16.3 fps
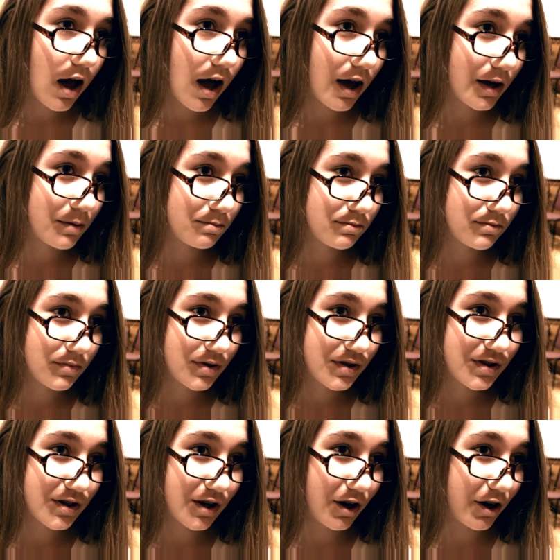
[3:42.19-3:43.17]
I'm
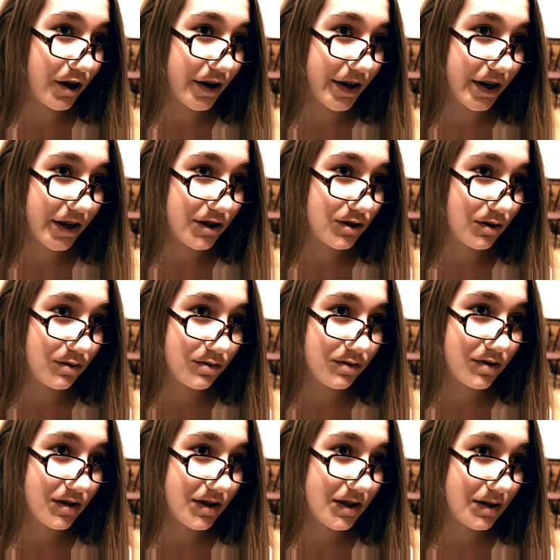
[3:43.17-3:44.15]
sorry I don't
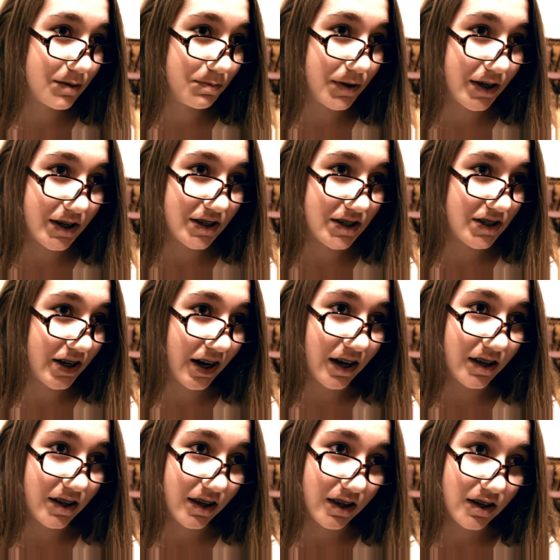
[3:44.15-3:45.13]
speak
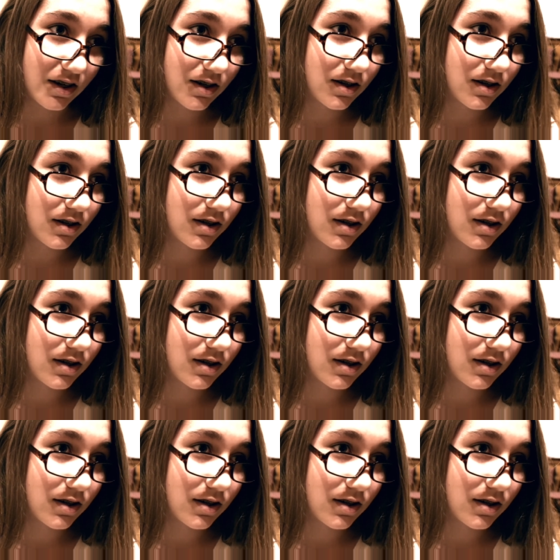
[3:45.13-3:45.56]
Italian.